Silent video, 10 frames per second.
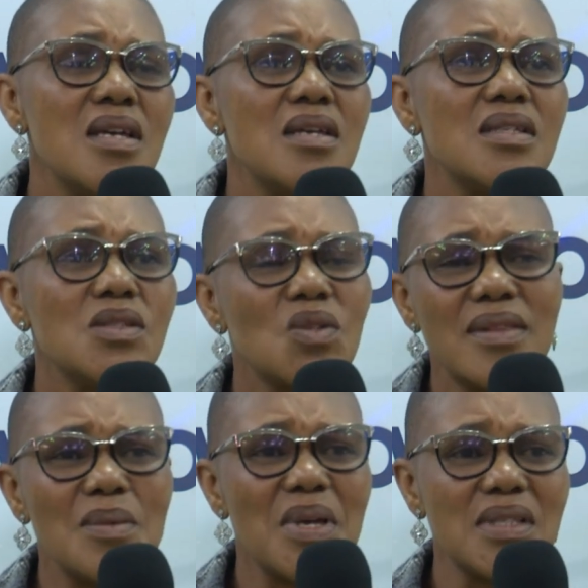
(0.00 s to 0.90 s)
she's
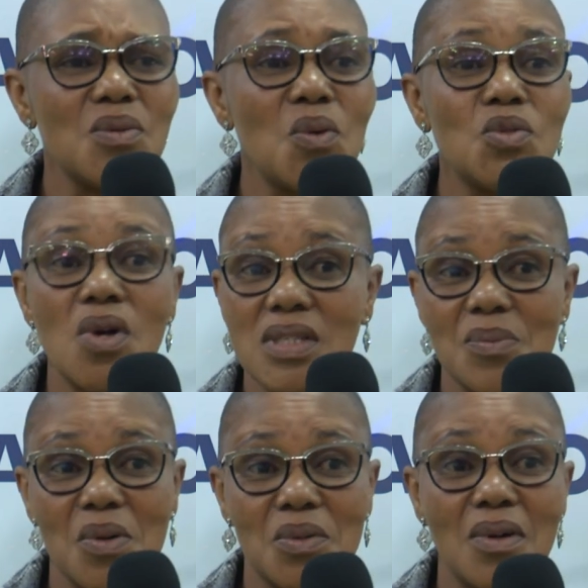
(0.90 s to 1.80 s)
not the person who talks
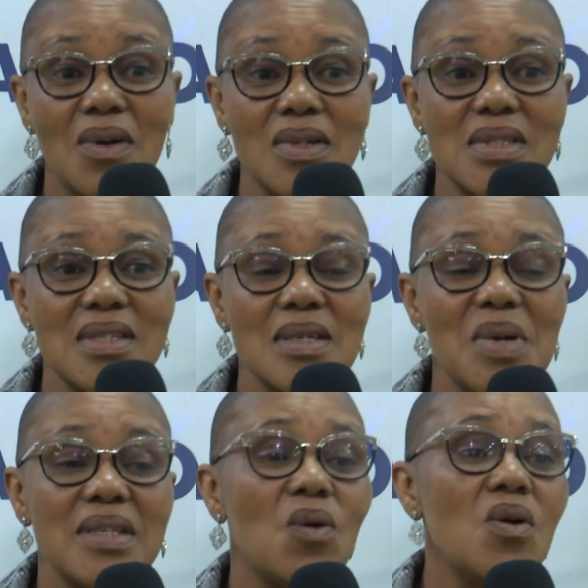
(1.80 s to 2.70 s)
about God,
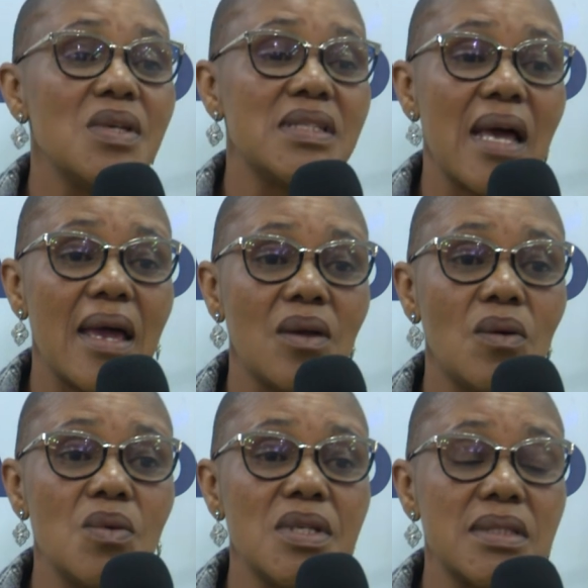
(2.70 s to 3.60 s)
but always I
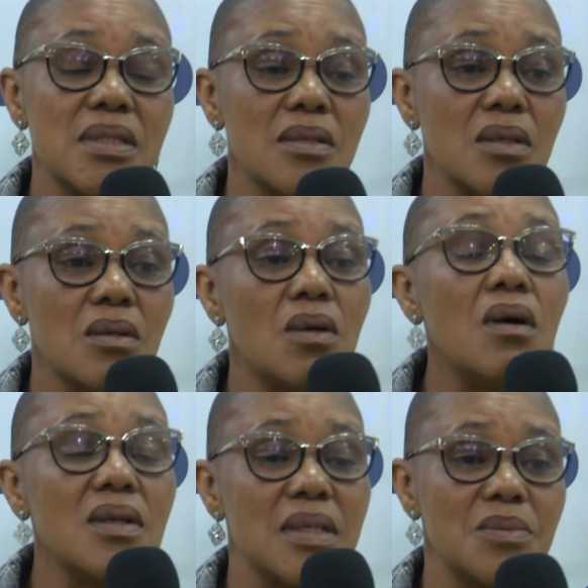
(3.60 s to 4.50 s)
always
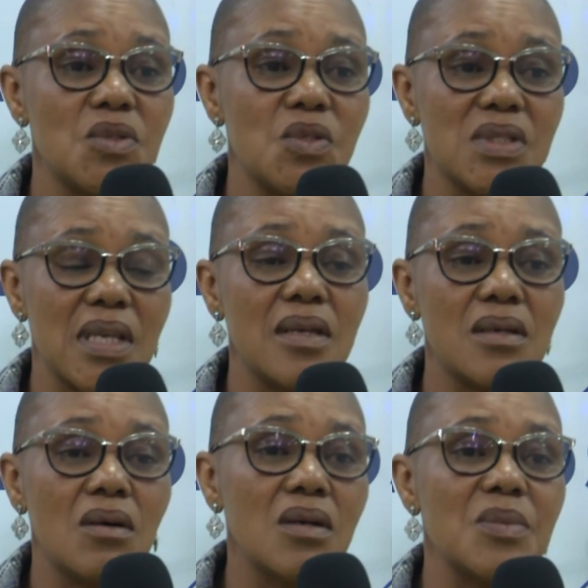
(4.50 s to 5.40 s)
call them to say
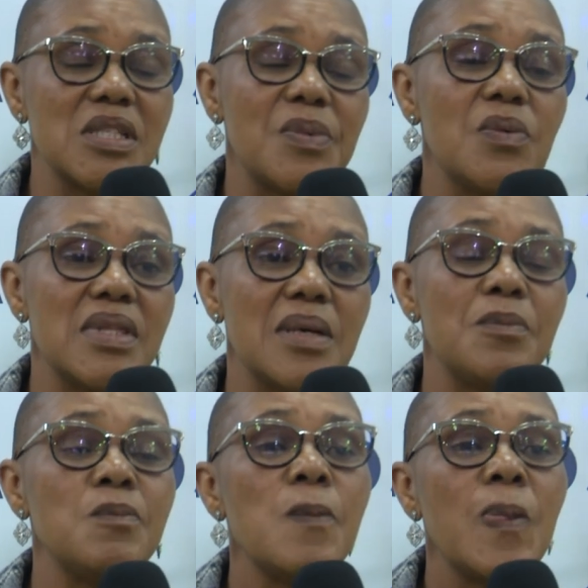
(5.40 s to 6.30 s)
God must be with them.
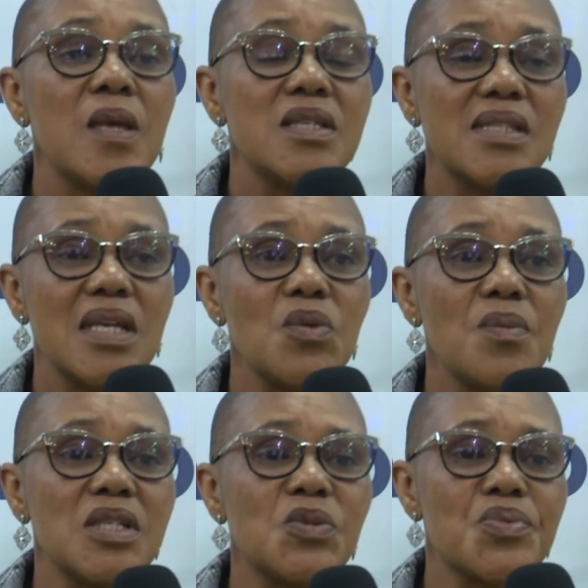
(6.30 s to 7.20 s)
She said we
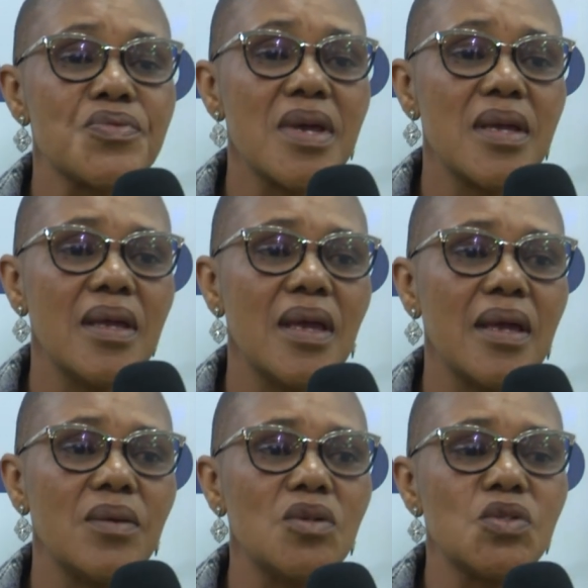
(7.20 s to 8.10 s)
must pray,
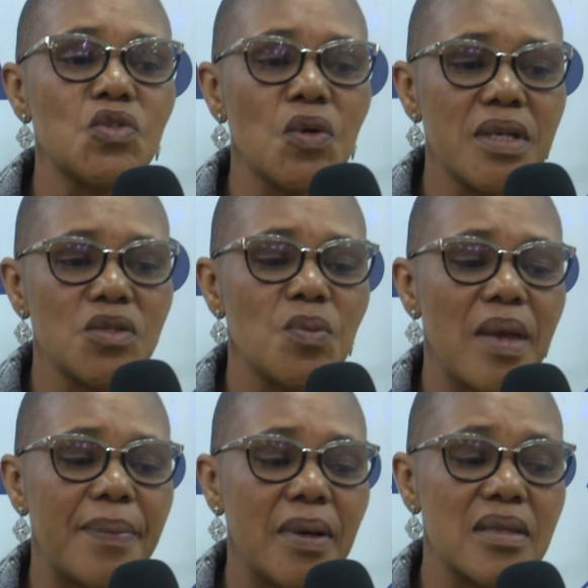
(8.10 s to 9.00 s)
and also talking to my
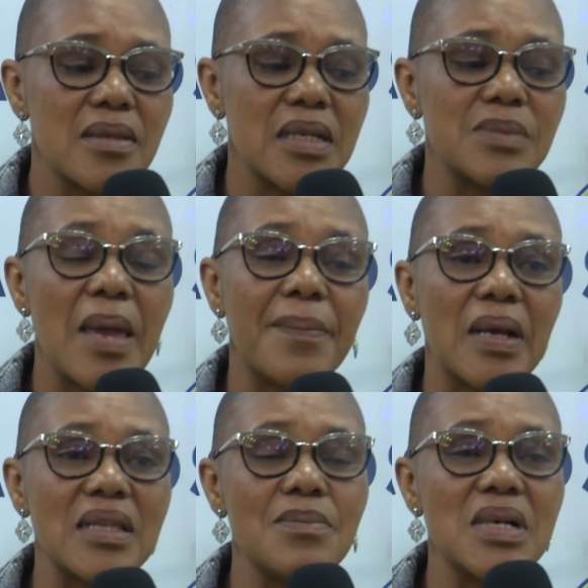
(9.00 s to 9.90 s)
brother that my
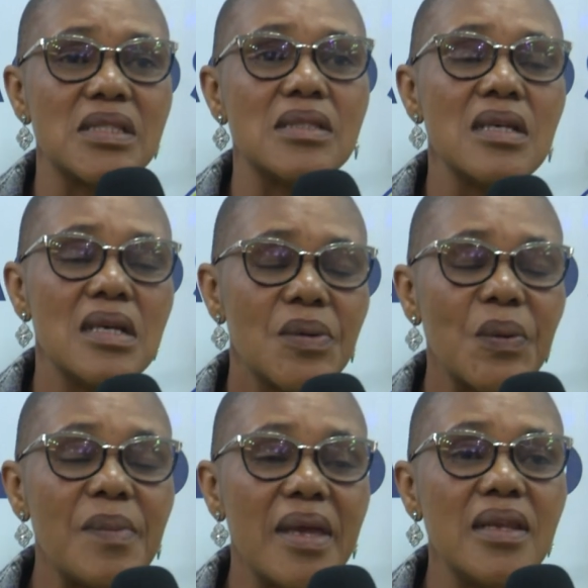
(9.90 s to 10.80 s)
brother must
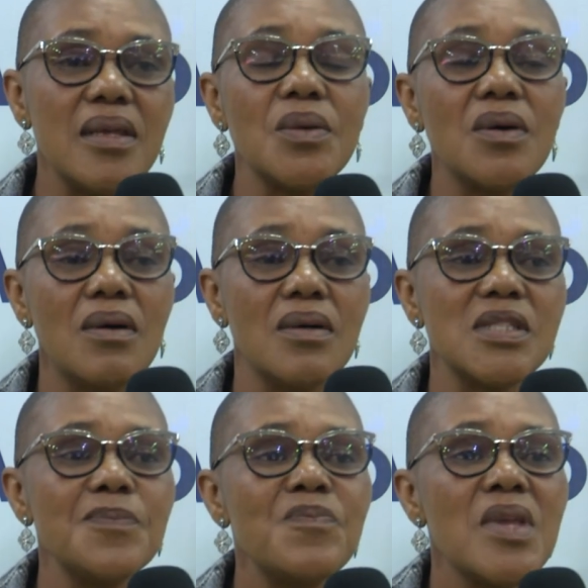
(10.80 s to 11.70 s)
remain in God.
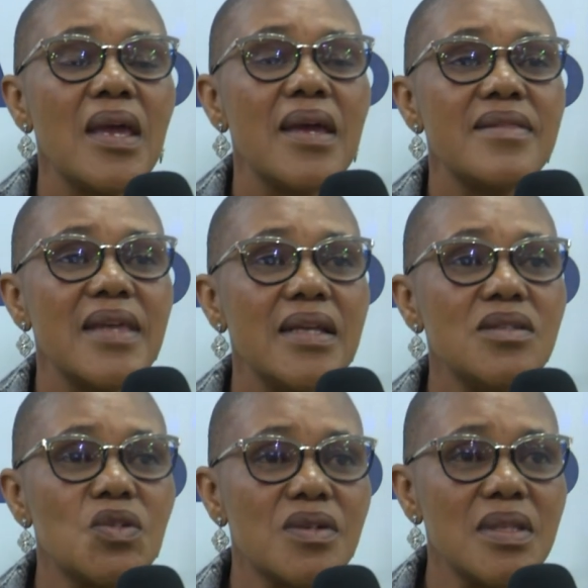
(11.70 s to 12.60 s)
And then
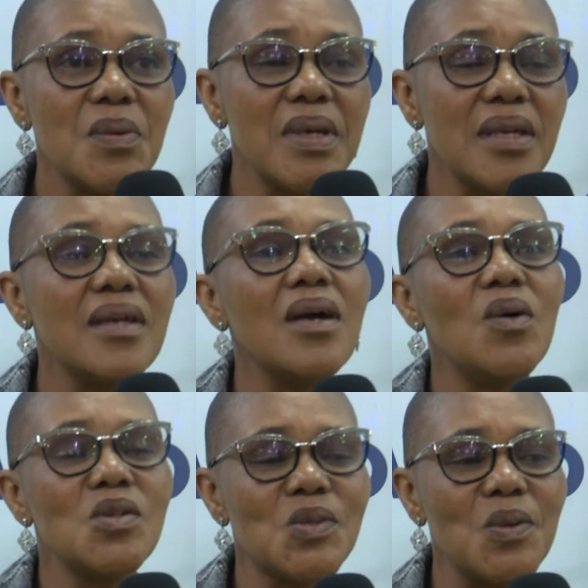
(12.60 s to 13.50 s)
during the week,
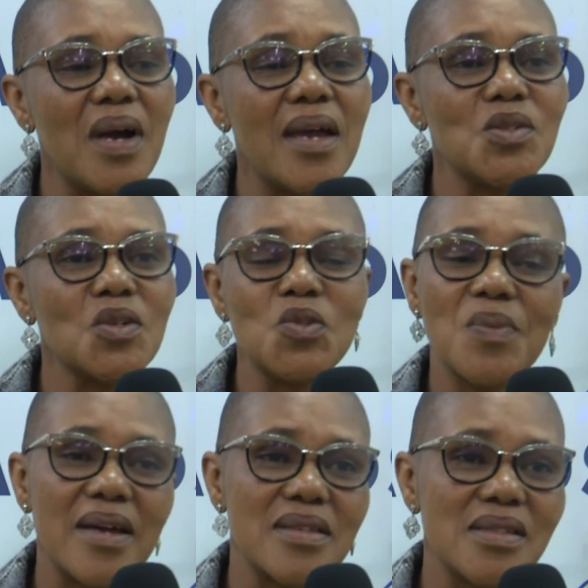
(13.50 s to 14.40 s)
also, I talked to
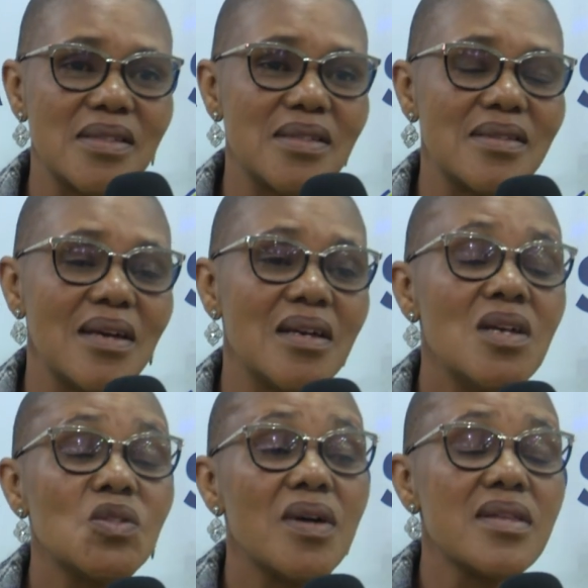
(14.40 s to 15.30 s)
my other sister.
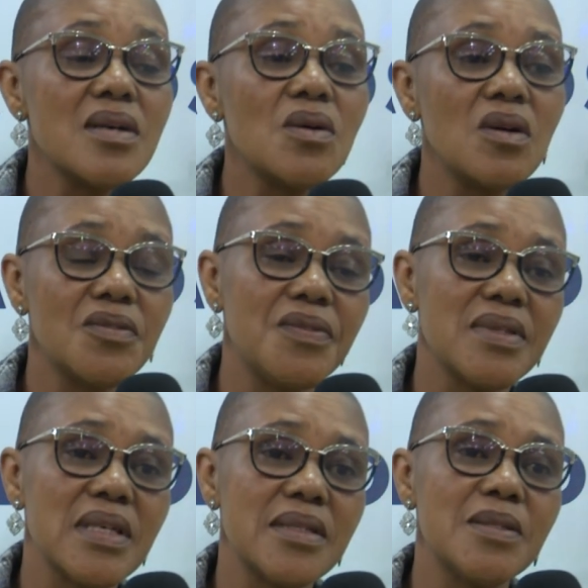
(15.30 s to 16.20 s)
So I thank God for
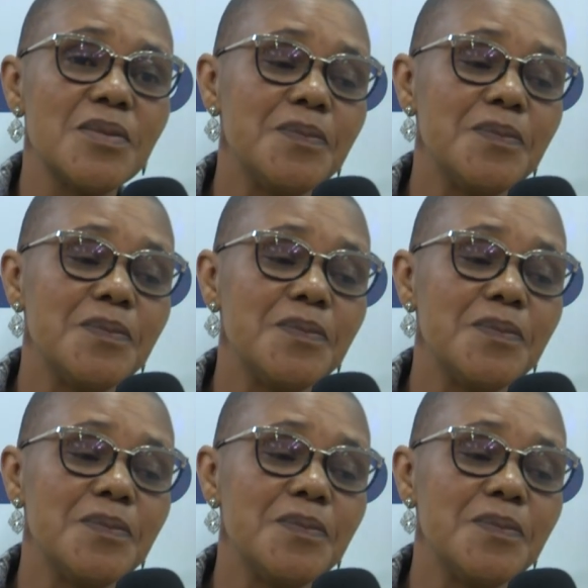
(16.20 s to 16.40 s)
that.